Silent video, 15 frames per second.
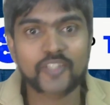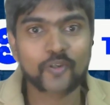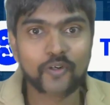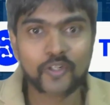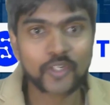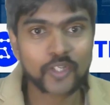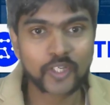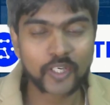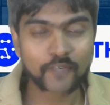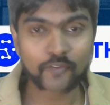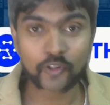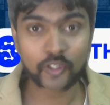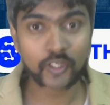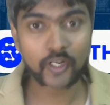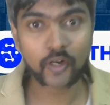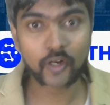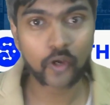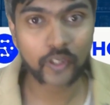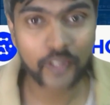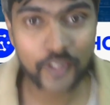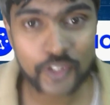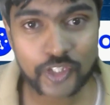So if you're in an
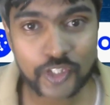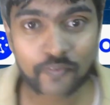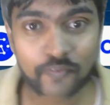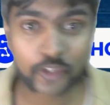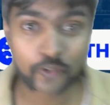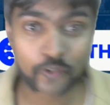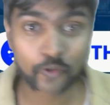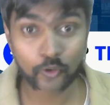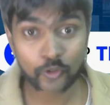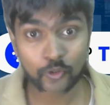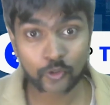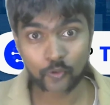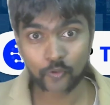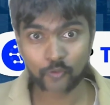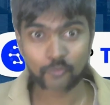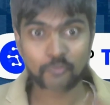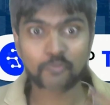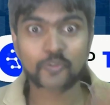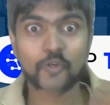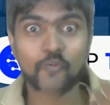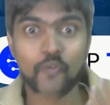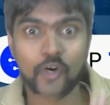organization where you don't do
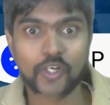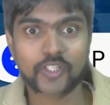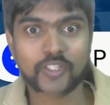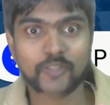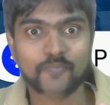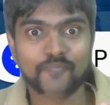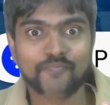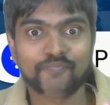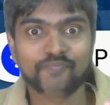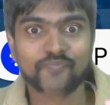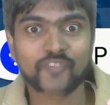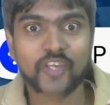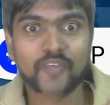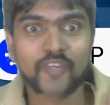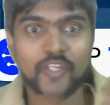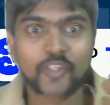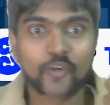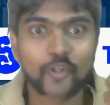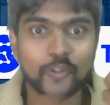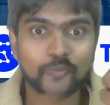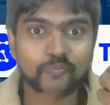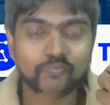the work that
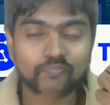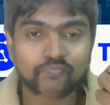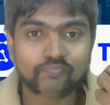you're,